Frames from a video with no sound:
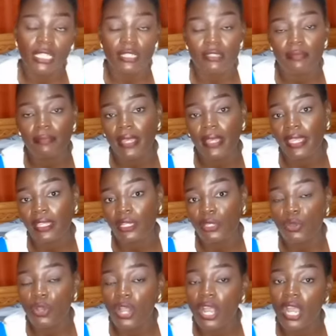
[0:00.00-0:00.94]
smile.
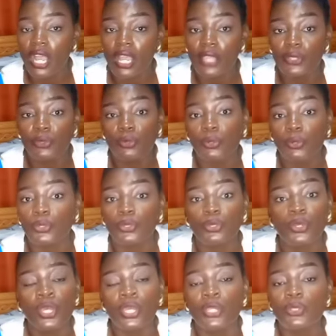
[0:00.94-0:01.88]

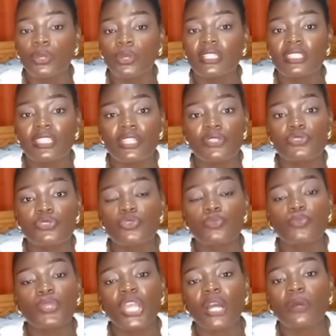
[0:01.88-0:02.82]
Your teeth
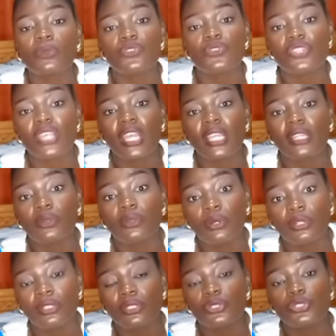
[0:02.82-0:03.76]
should be outside.
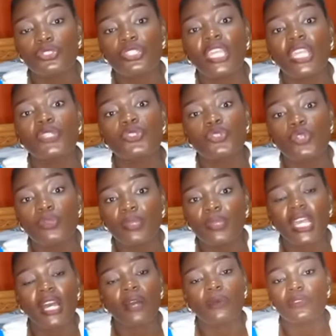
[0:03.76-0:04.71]
Oh, they should
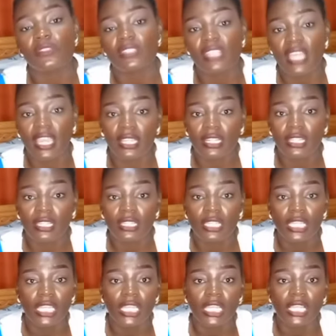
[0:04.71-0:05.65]
be outside.
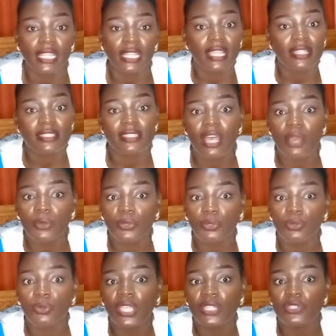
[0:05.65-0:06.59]
That's how
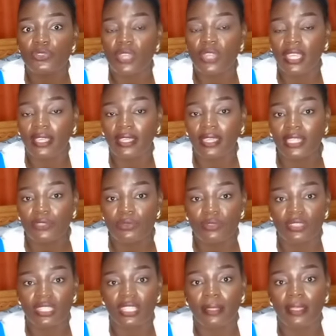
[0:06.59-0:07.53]
you're going to engage
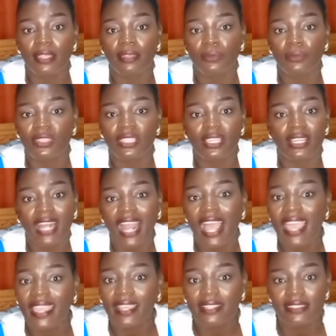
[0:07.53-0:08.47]
with the
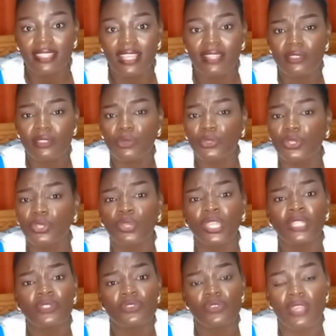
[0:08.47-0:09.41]
clients. That's how you're
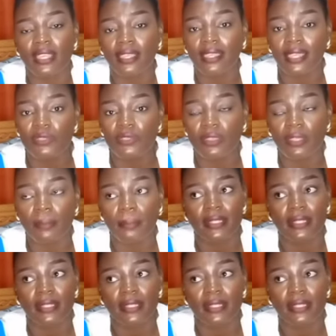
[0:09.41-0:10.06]
going to engage with the